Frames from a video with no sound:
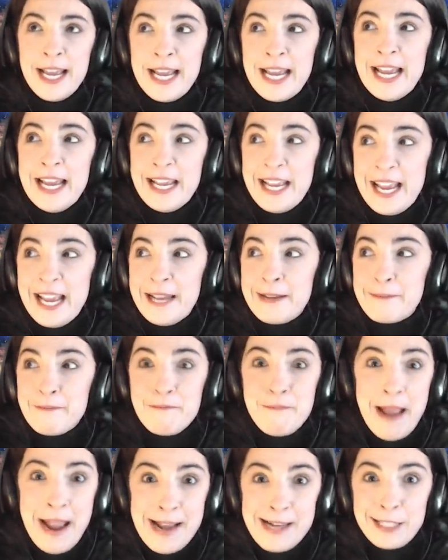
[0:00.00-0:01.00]
it, it
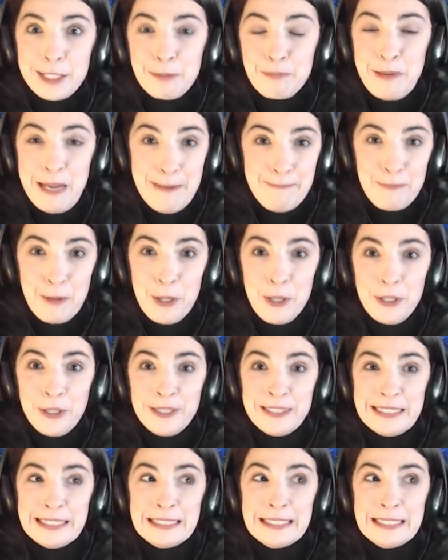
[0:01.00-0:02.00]
makes
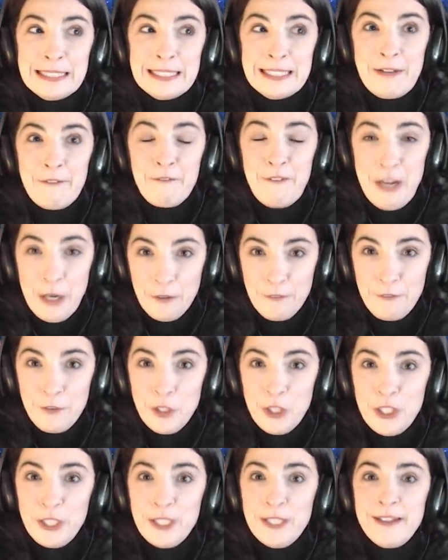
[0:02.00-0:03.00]
people
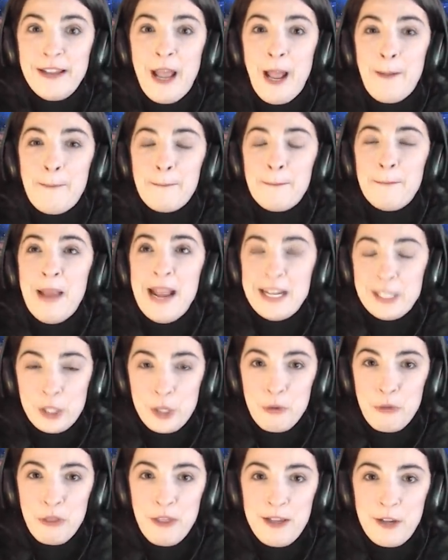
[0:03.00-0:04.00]
fearful it makes
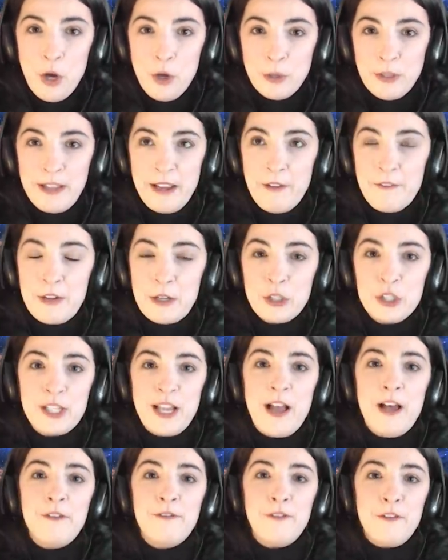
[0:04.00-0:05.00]
you think only of
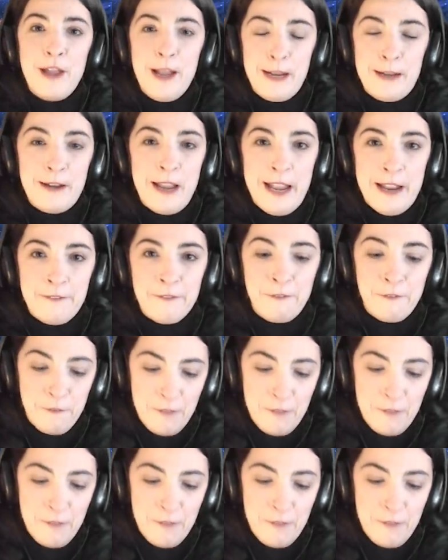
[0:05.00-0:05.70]
yourself it it